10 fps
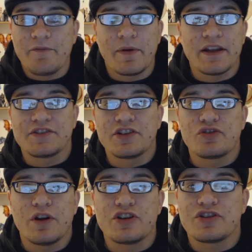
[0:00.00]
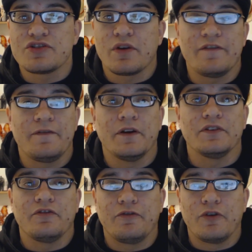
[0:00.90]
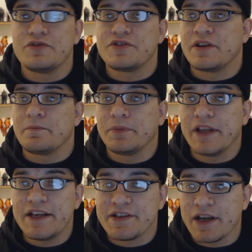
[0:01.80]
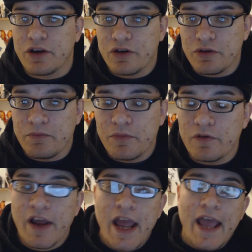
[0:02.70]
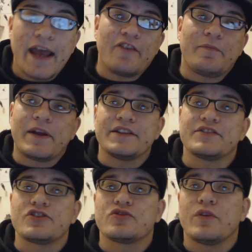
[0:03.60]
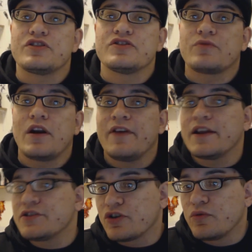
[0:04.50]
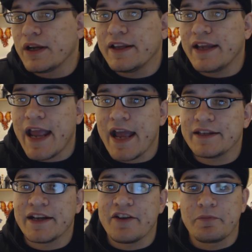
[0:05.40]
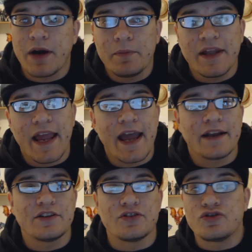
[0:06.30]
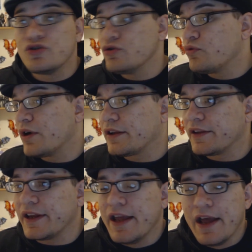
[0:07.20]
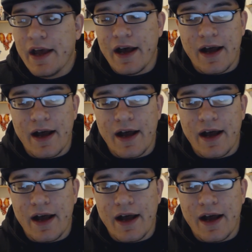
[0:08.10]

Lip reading: I've been in situations where I felt frozen in place and I couldn't move. And I've been in situations where I've had to quickly act and I've probably acted too quickly,